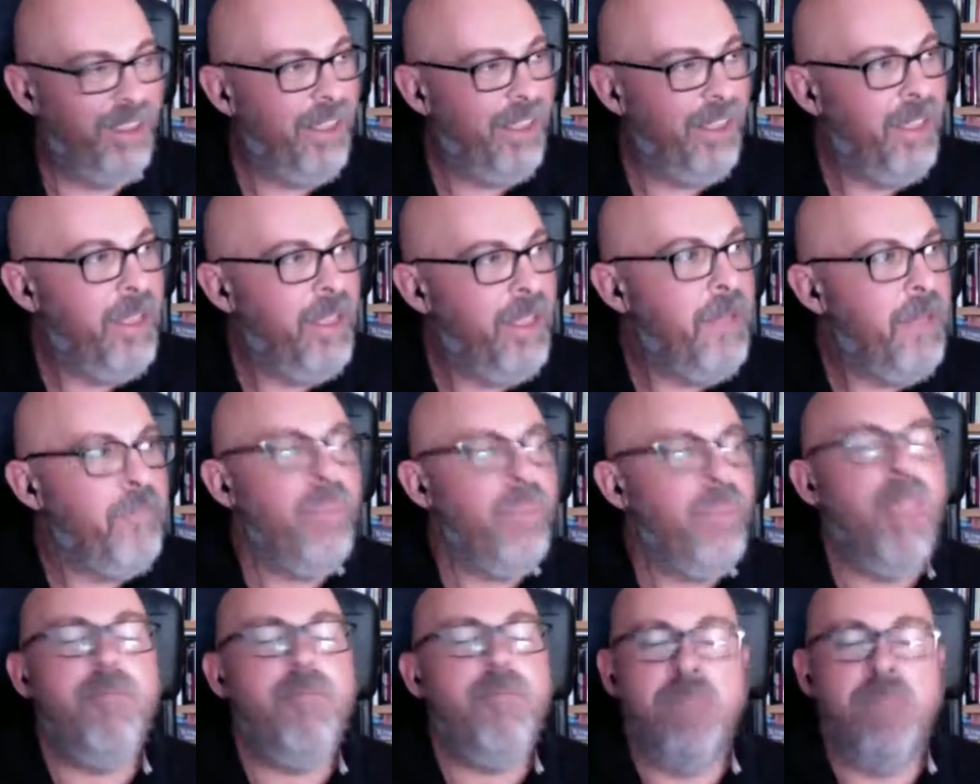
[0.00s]
because you
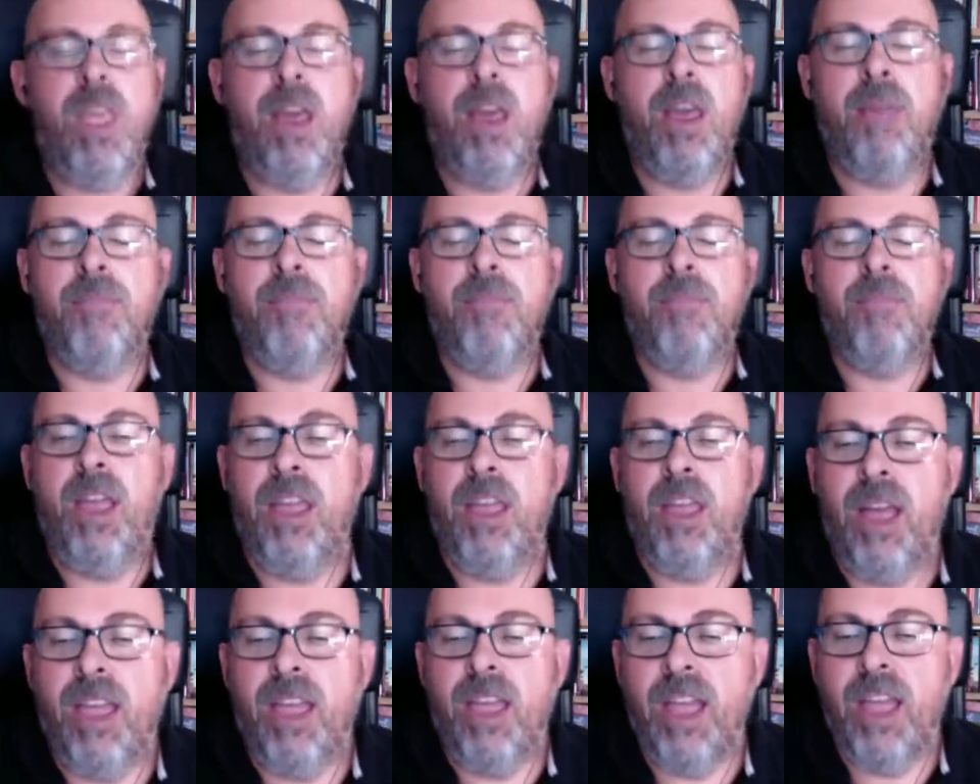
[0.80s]
were,
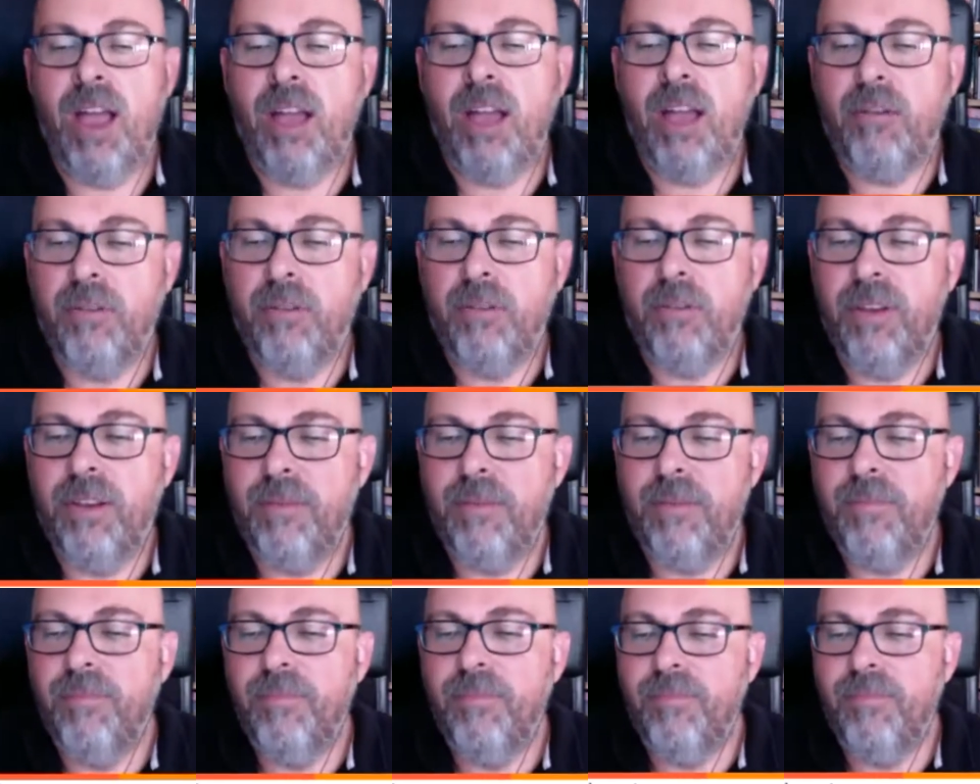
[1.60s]

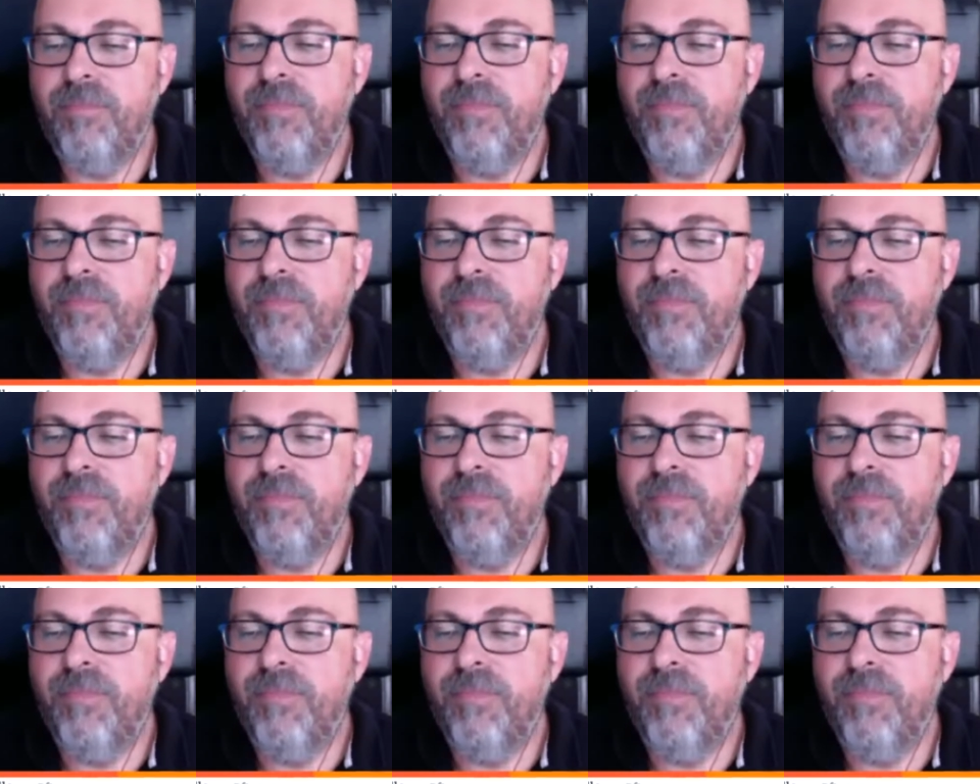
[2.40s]
if I'm not